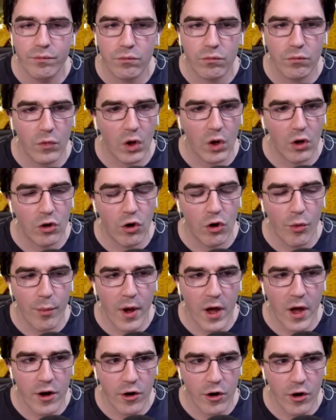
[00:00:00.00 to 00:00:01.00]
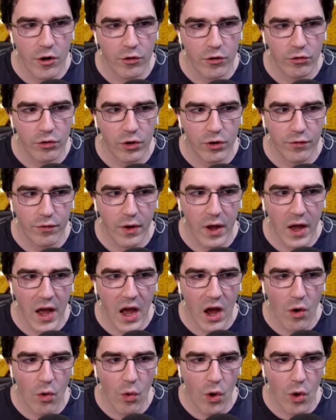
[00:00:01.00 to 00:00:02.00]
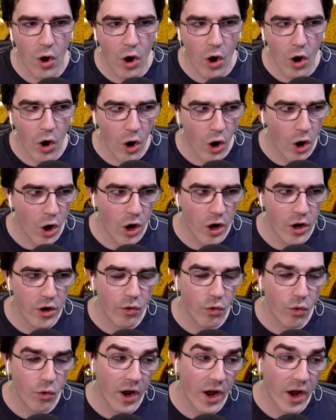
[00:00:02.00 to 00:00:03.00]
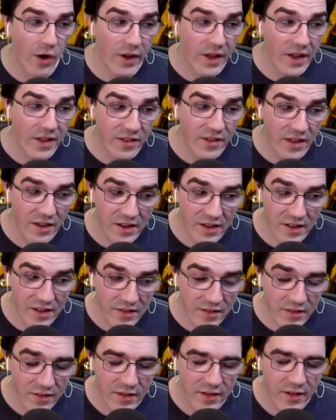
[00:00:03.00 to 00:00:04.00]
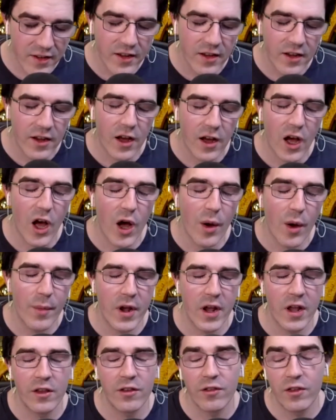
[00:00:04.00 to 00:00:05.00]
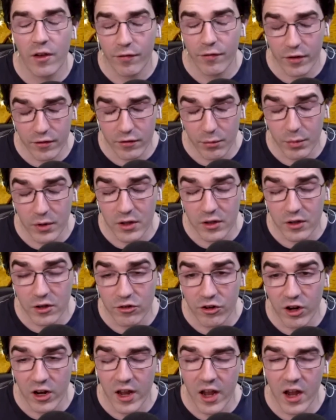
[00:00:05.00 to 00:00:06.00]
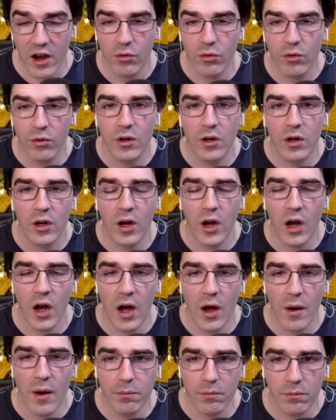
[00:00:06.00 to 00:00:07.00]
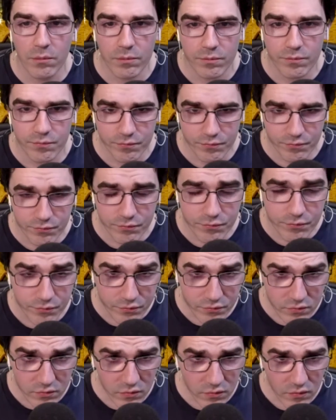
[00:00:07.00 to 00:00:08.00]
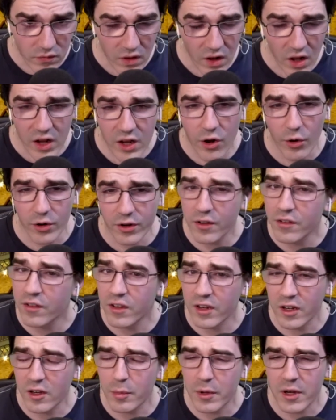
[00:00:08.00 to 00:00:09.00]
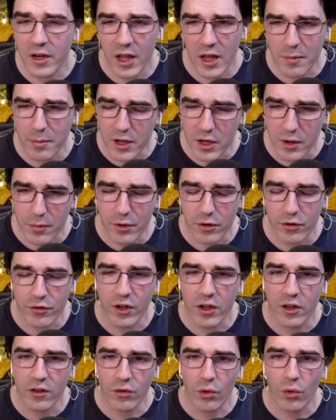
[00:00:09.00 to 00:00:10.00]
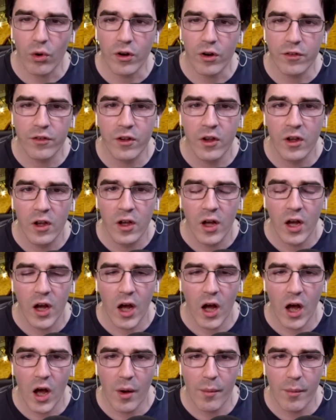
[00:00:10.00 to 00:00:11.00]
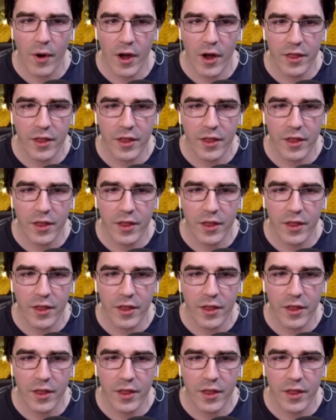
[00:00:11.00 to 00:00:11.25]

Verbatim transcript: no matter sort of how hard or how easy it is, um, it's definitely something to check out. Um, you know, it doesn't need to be an AP computer science course, um, I think